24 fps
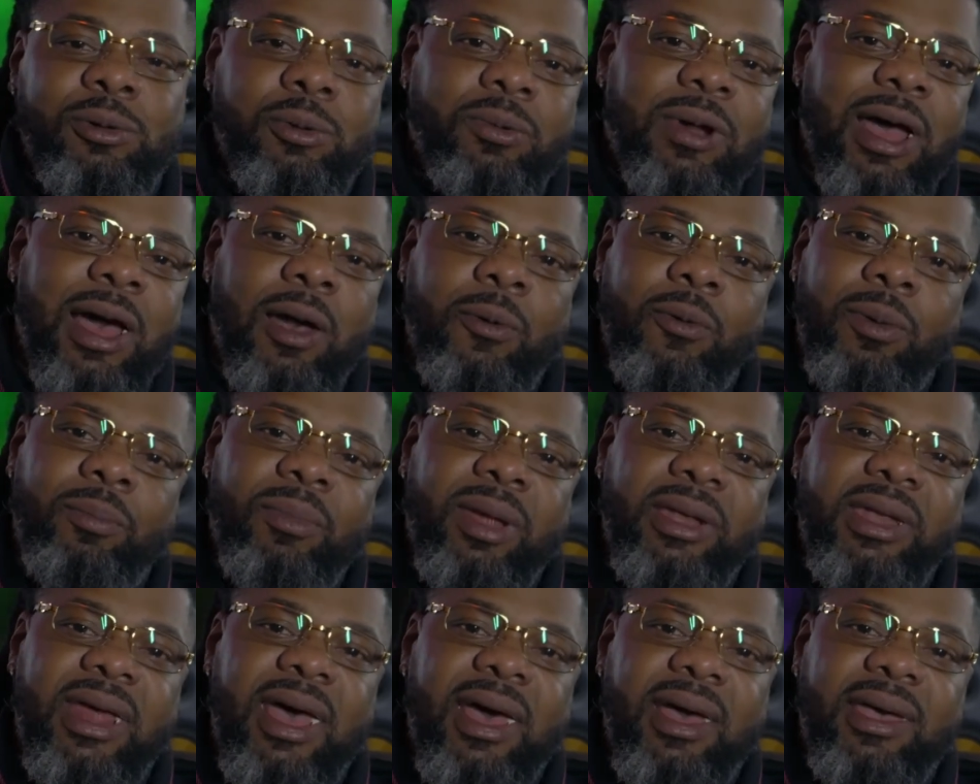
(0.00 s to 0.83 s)

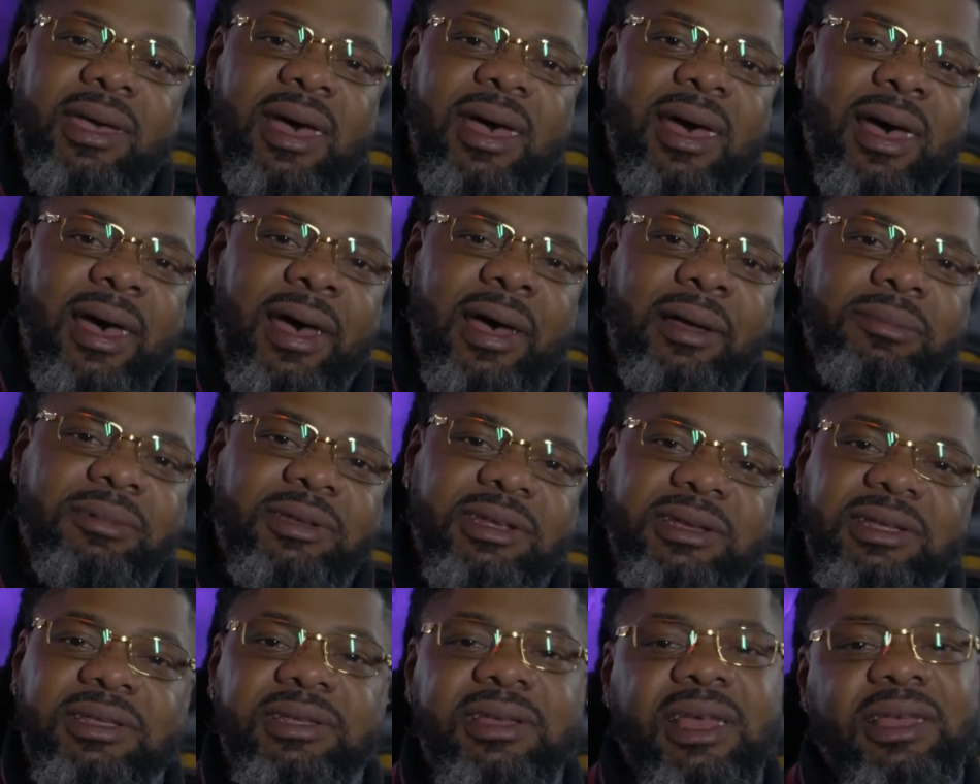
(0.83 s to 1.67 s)
rockwithmy.com,
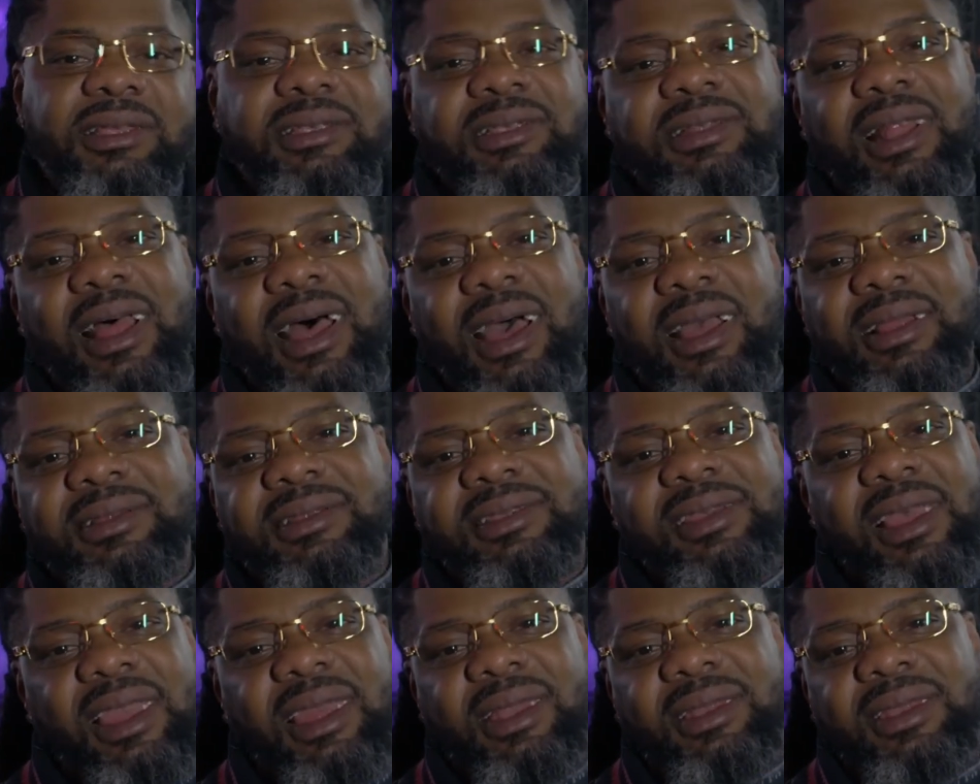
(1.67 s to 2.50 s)

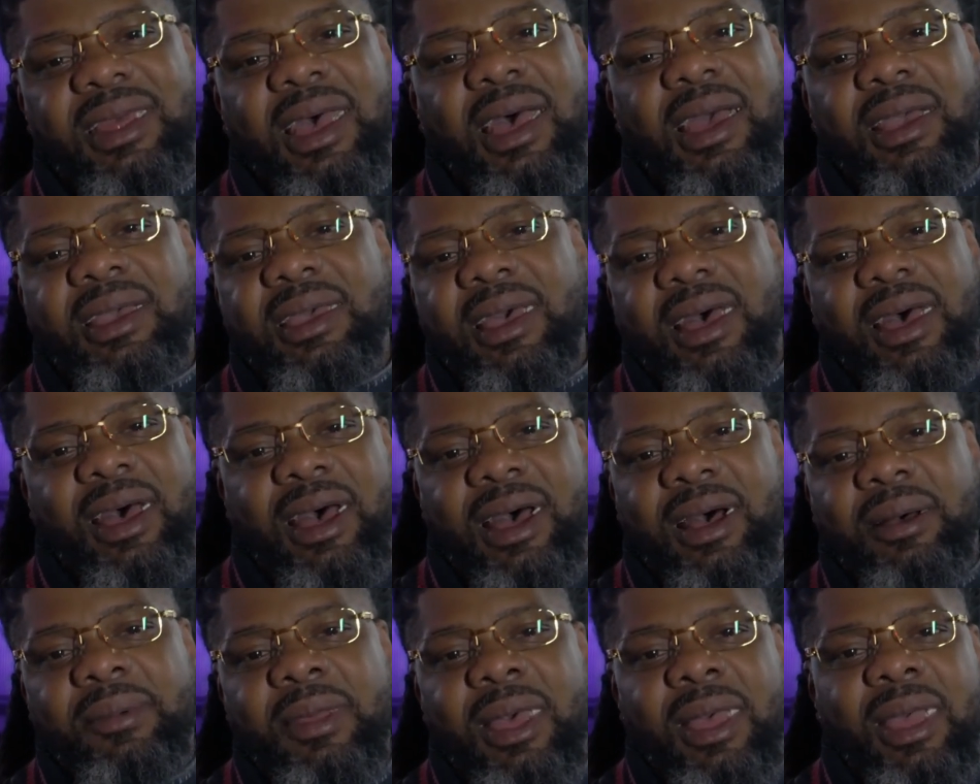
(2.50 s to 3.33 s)

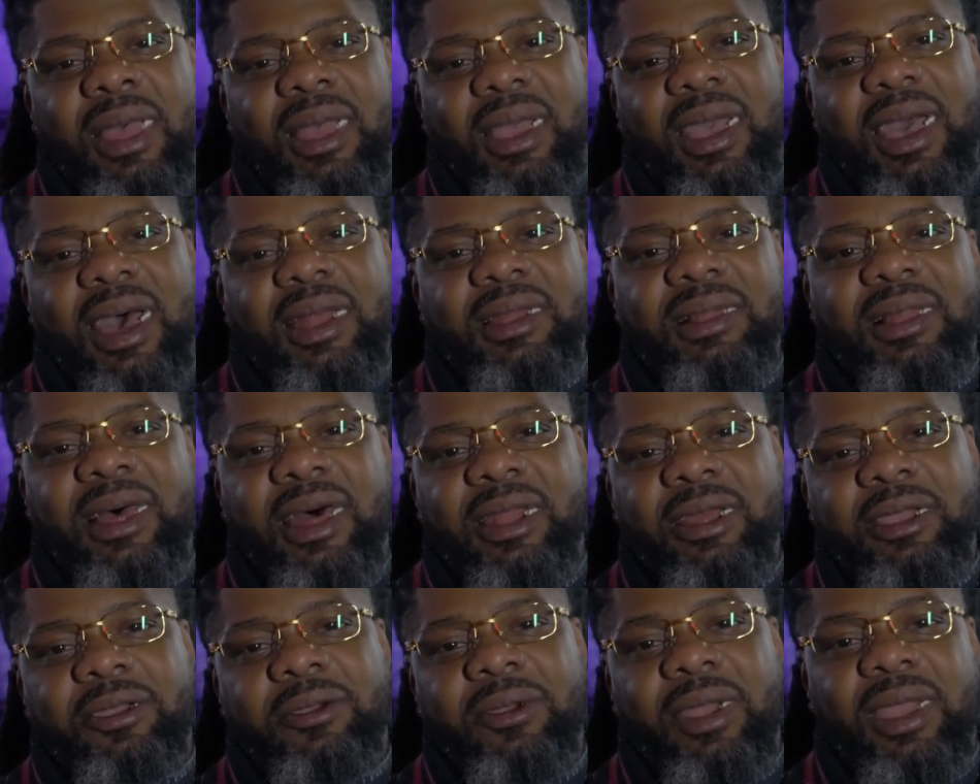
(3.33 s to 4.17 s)
djslytay.com. Got a lot
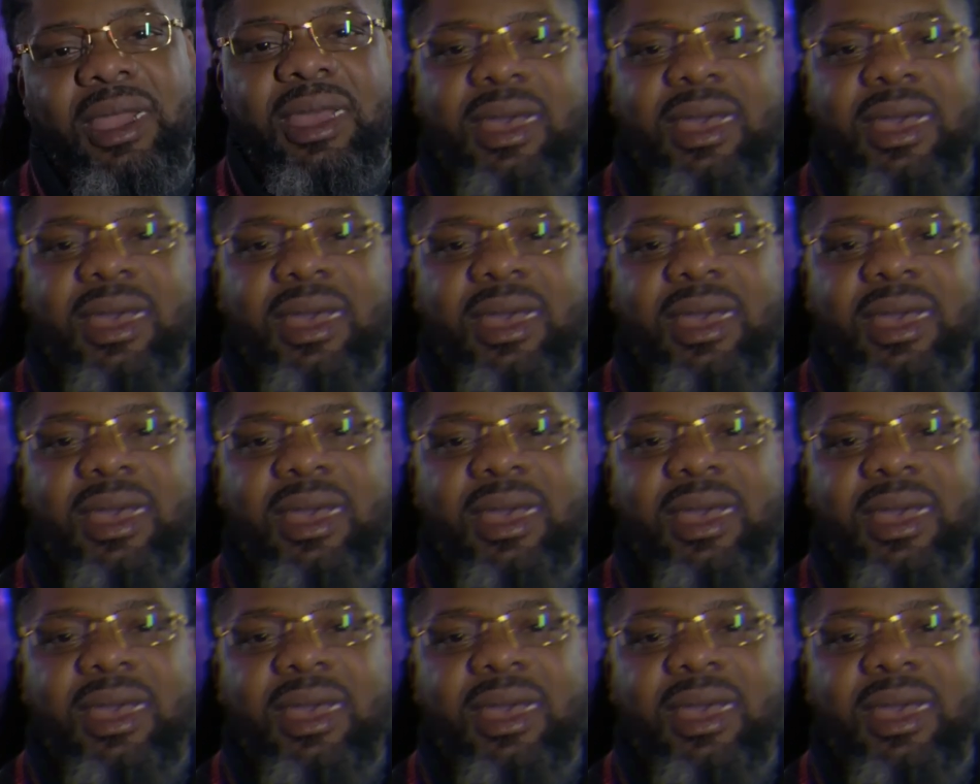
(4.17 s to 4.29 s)
of great